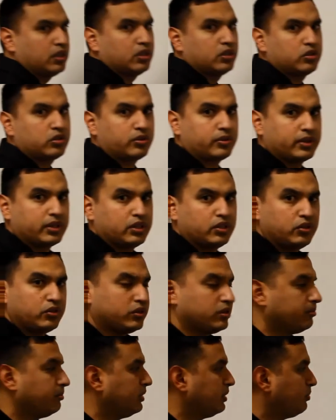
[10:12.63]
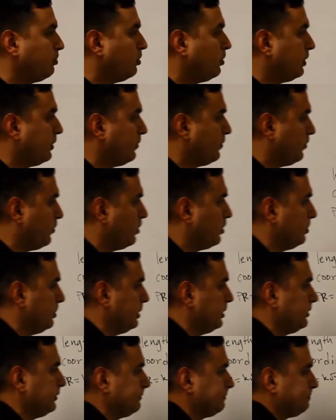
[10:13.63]
So we're going to use the midpoint
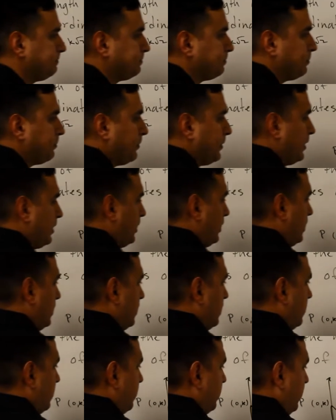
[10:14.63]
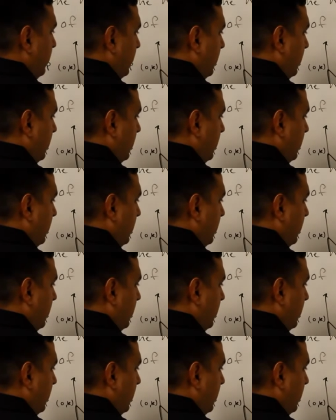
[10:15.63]
formula for